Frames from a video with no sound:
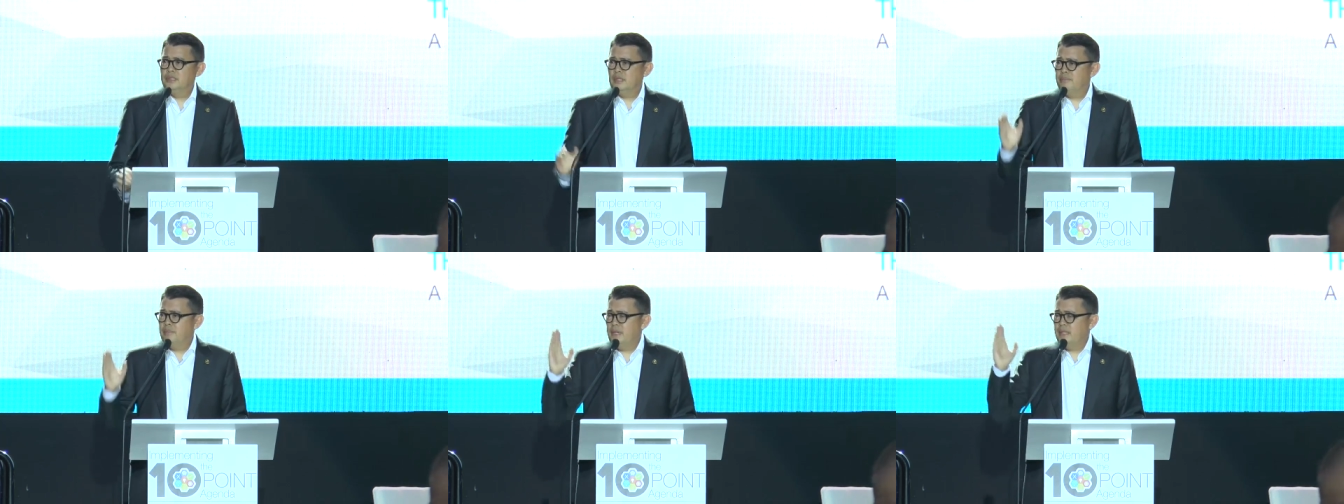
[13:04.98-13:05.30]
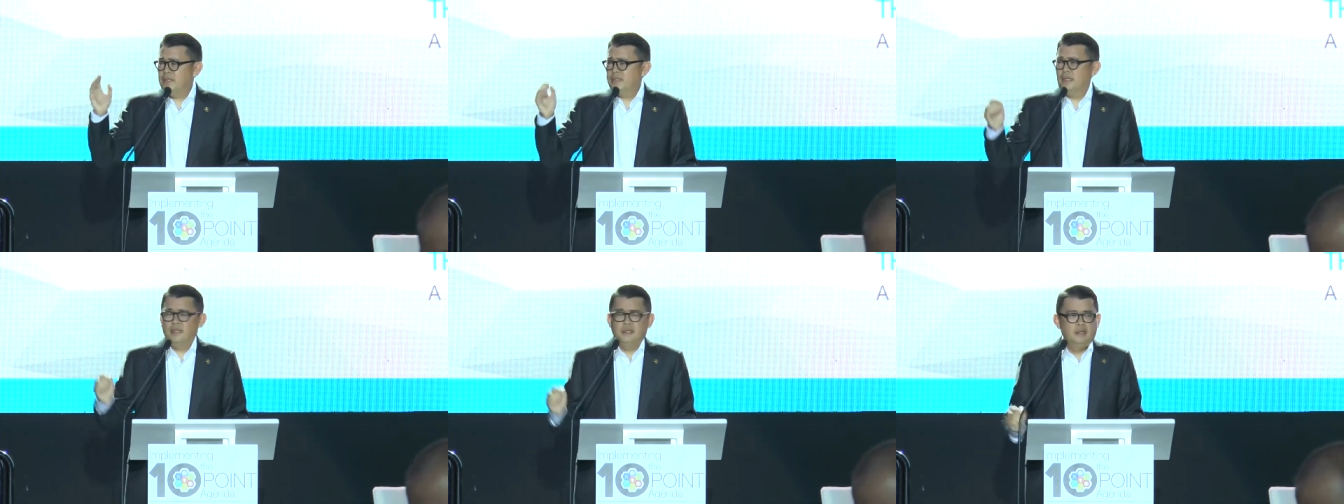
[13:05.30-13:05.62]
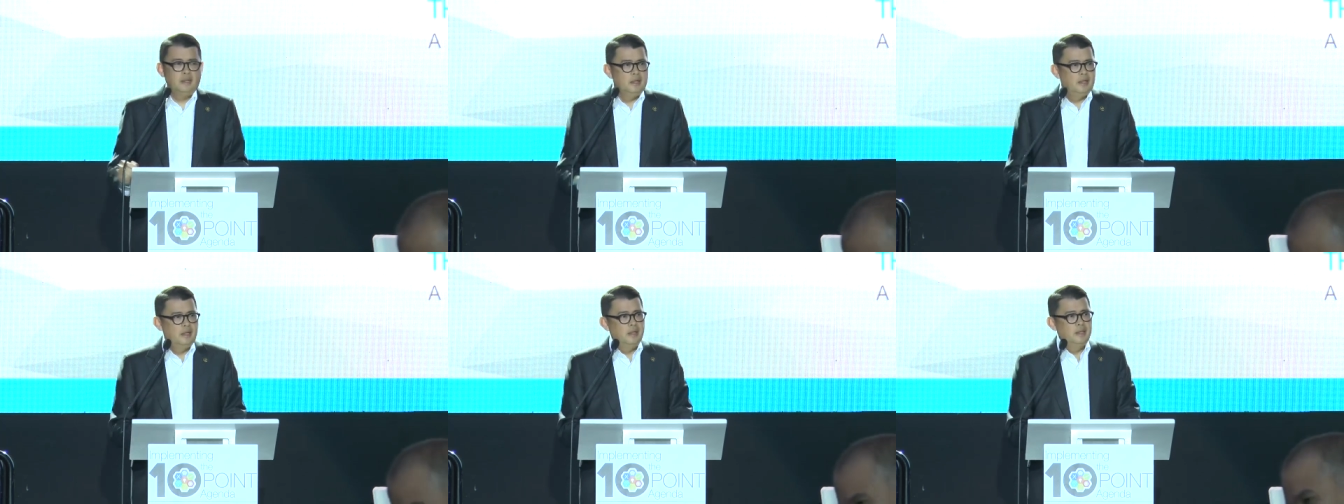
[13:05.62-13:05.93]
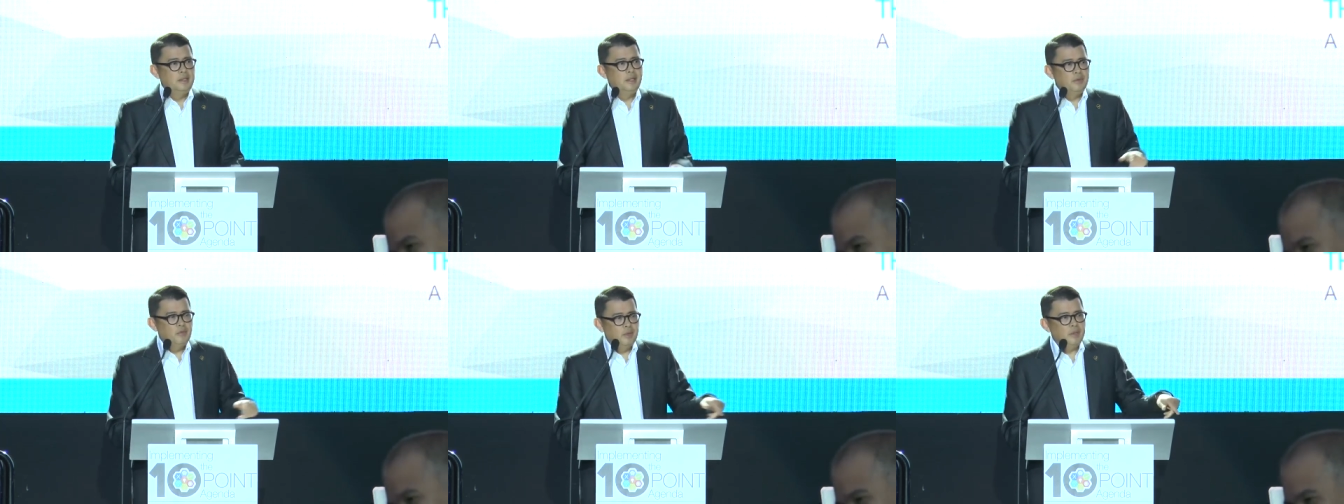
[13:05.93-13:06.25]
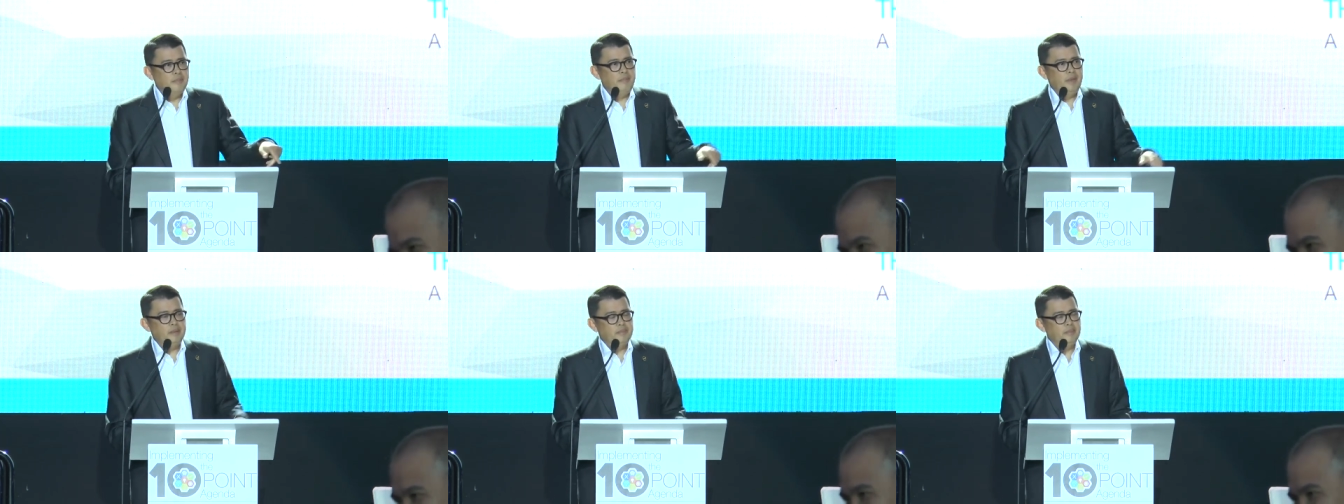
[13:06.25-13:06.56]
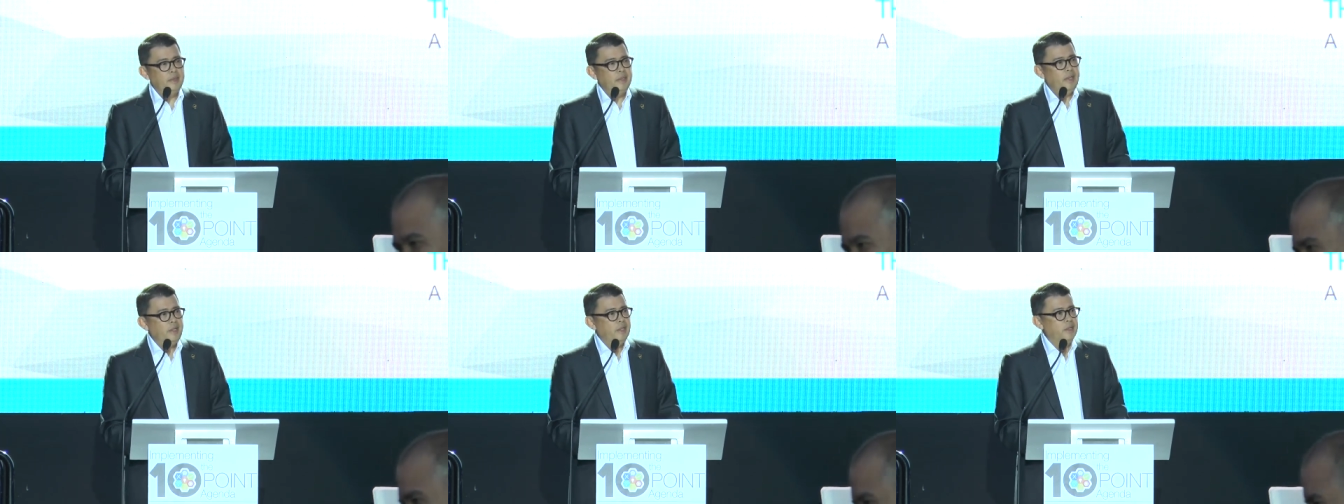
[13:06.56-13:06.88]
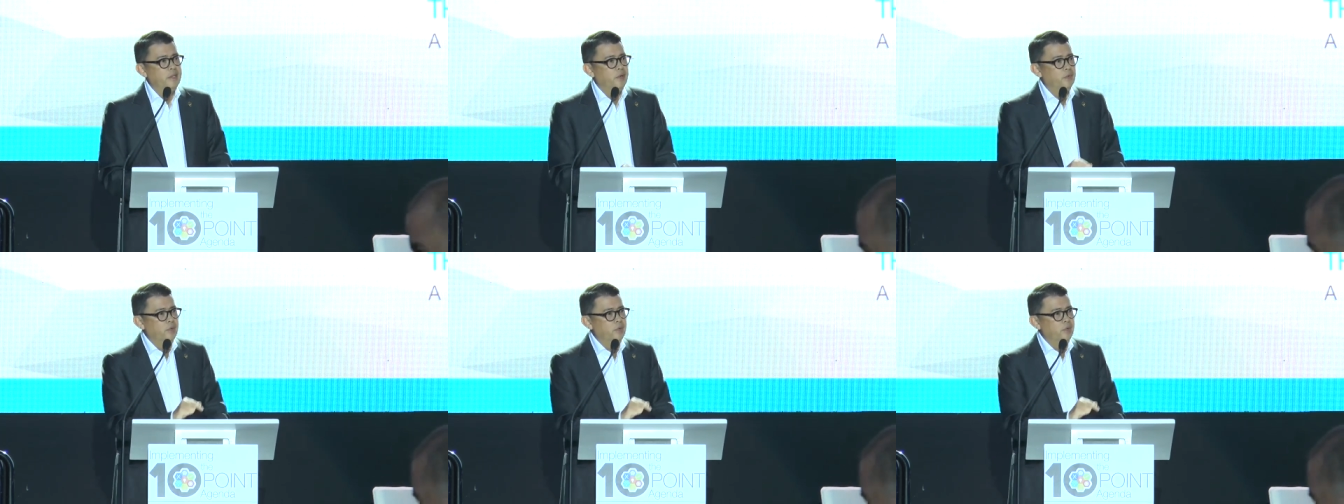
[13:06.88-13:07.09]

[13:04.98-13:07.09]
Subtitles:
is amazing. They want to beat Manila.